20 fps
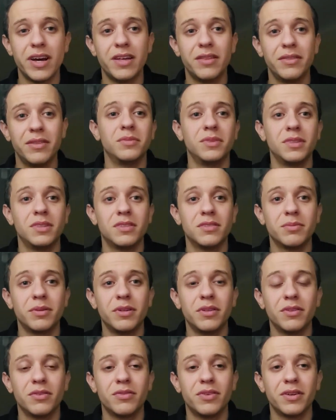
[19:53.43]
And
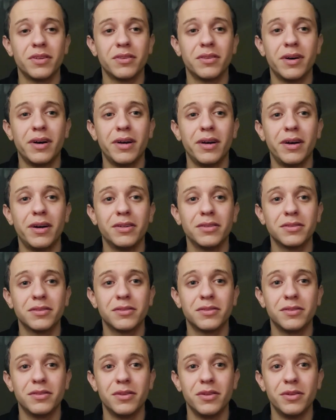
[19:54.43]
despite the fact that I
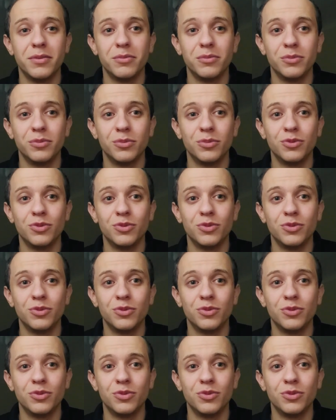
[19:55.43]
asked them